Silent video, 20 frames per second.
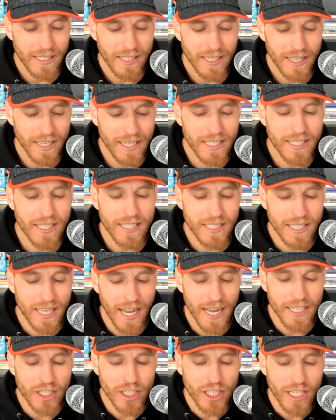his
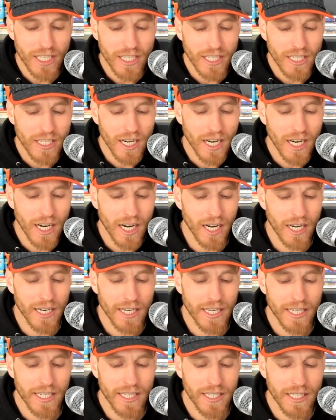intention on
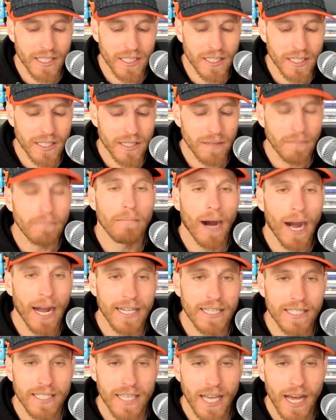his
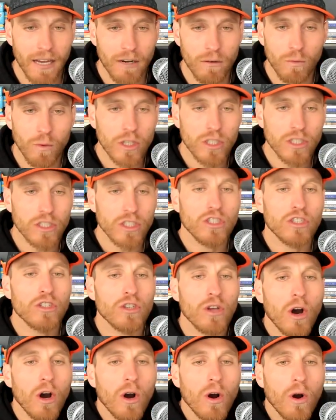mindset was
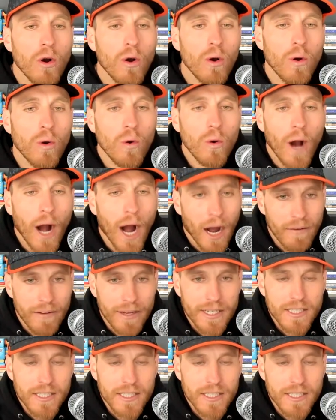so obvious